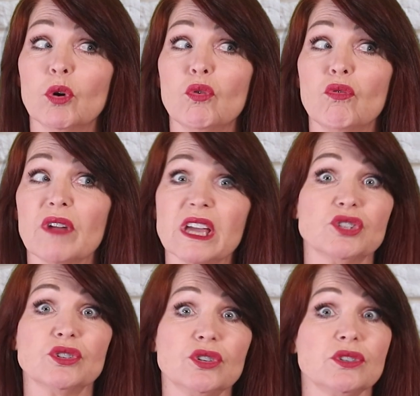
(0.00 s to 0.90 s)
or
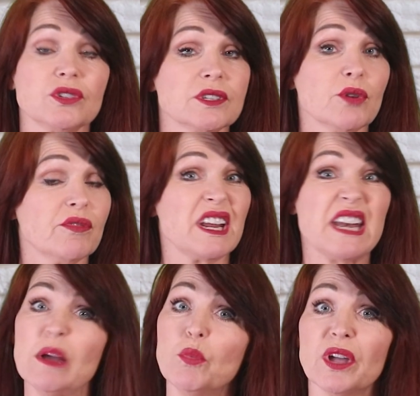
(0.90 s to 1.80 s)
introduce yourself at a
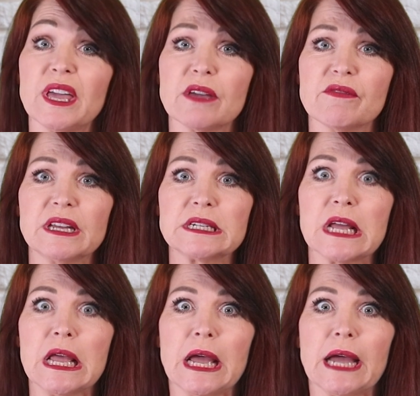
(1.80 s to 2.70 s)
networking event
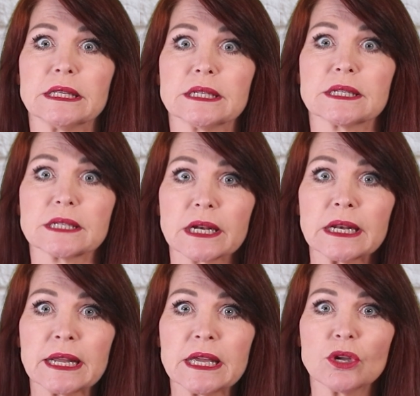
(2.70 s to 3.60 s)
and
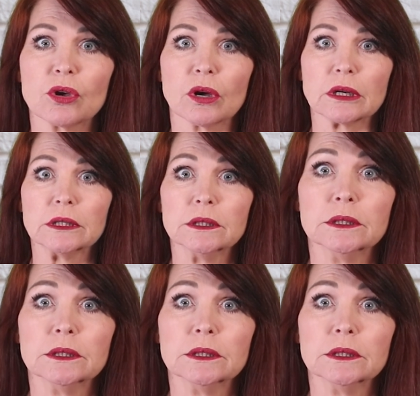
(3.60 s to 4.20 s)
suddenly you got